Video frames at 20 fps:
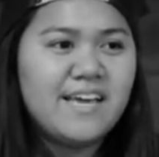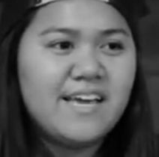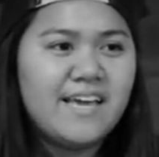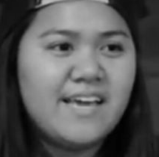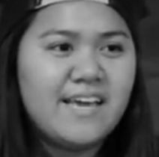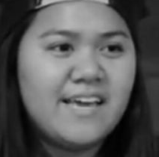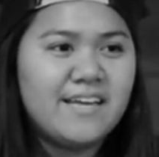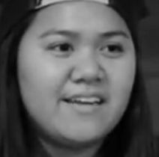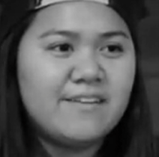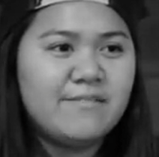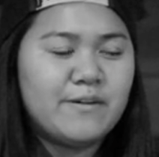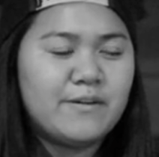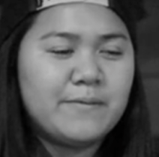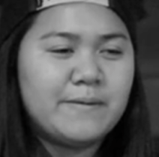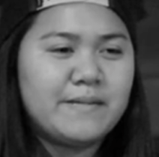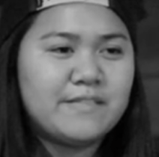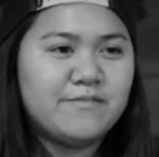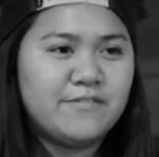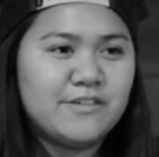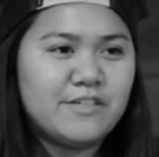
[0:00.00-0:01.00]
And we were
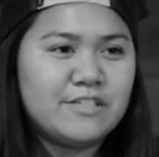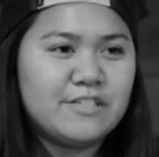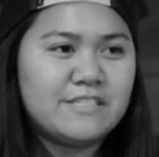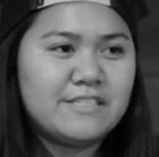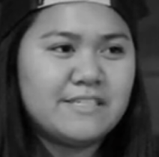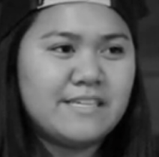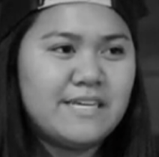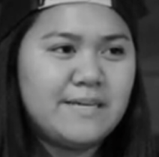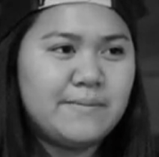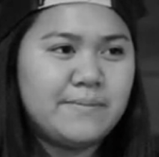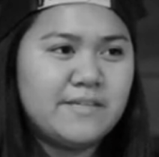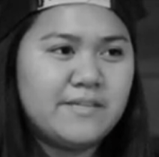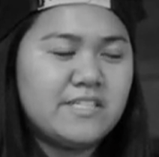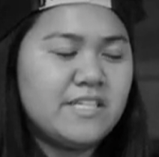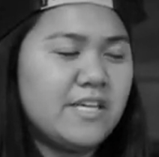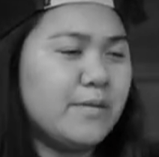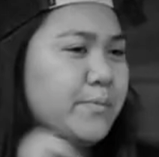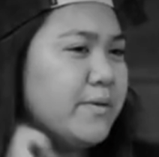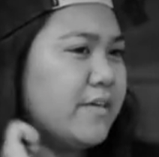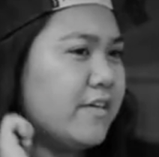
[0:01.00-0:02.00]
about to fall asleep and
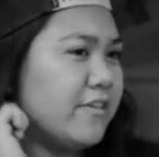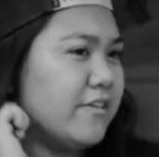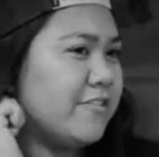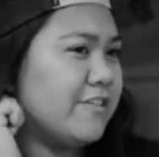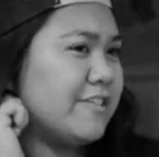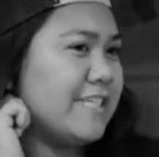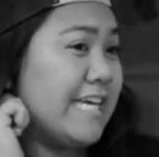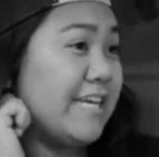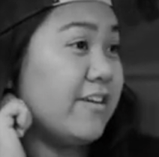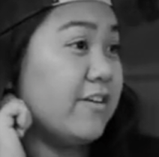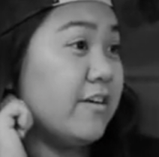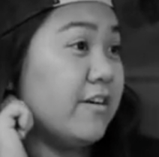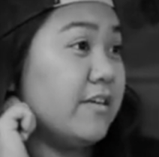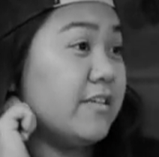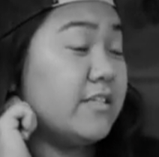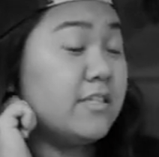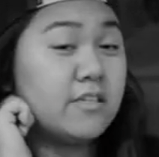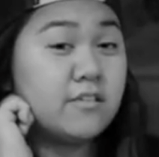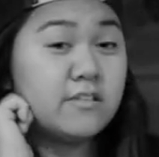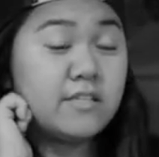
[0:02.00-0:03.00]
she had put in a retainer.
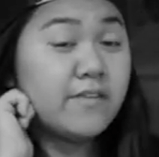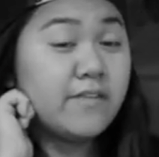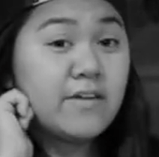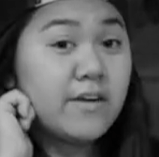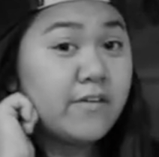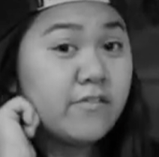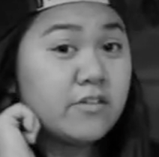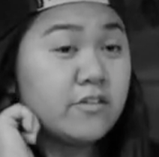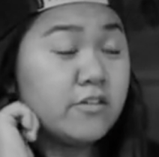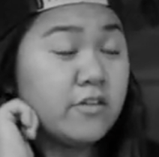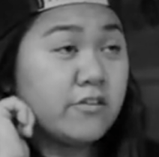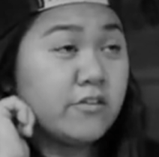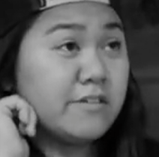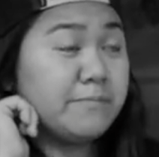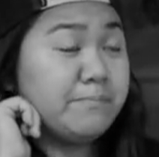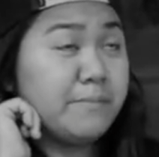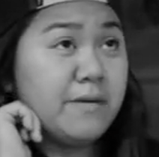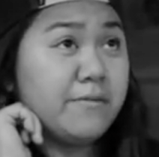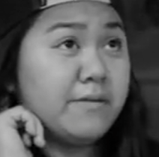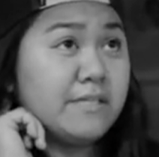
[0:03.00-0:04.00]
And she goes, have I ever shown you
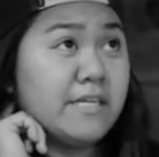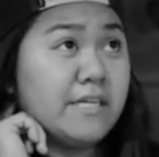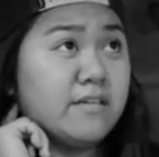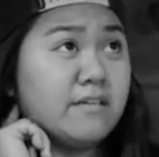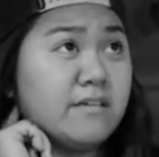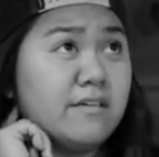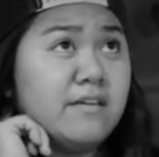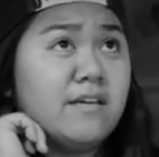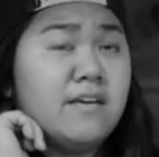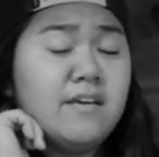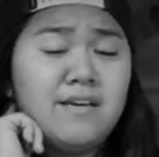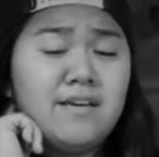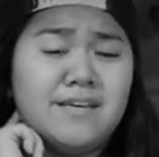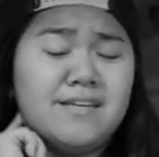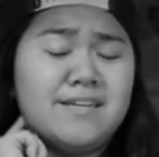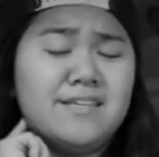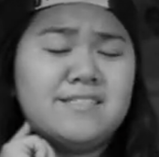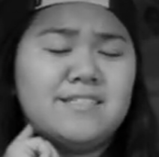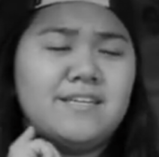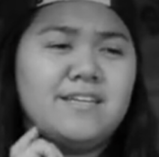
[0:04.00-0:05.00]
my retainer?
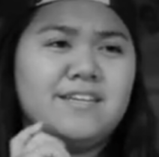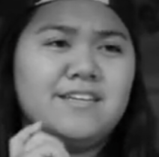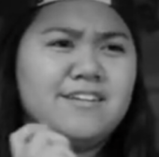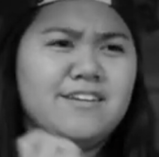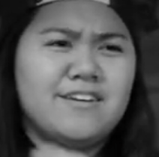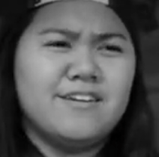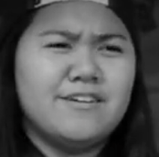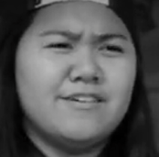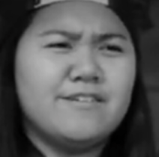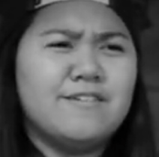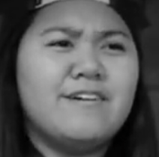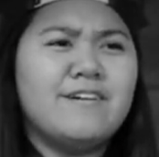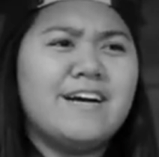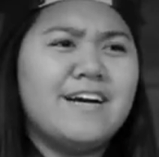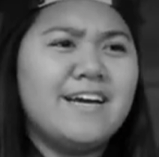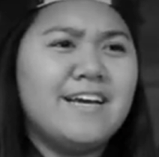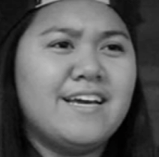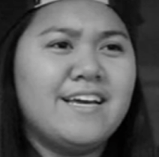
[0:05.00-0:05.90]
And I said, no.